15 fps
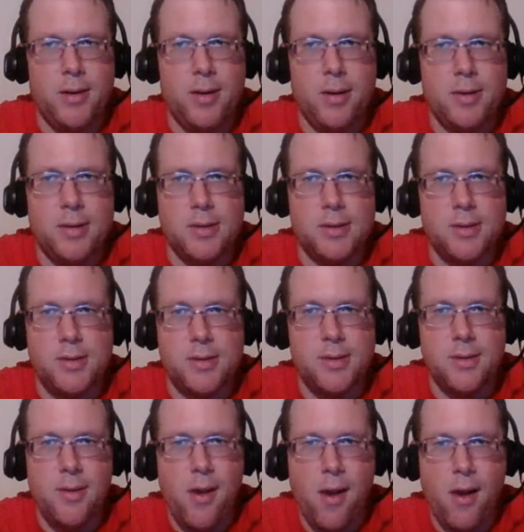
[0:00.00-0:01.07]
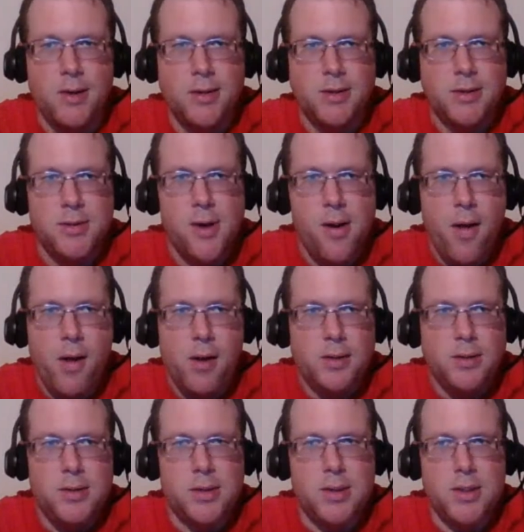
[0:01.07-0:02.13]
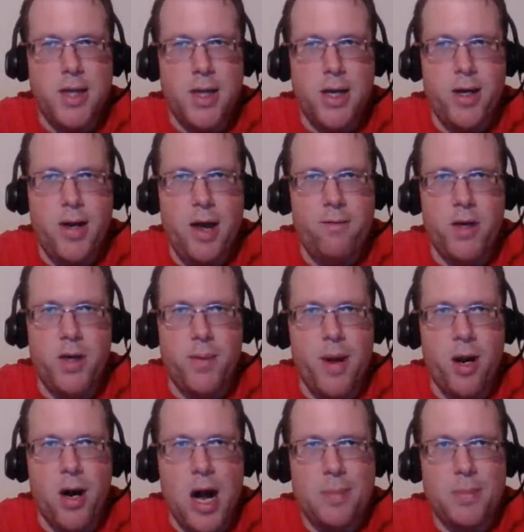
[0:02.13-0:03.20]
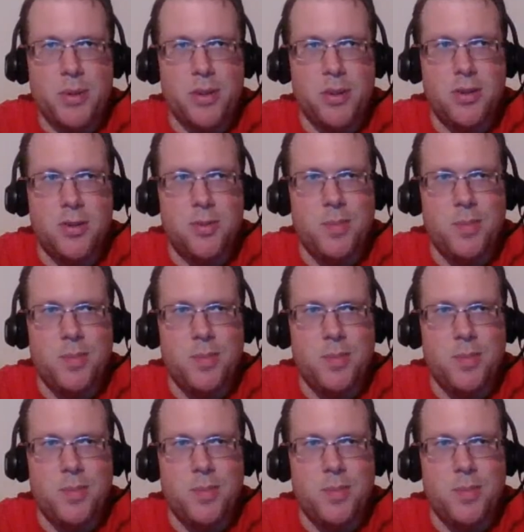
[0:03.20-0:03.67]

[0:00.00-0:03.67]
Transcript: just because I didn't have any better options.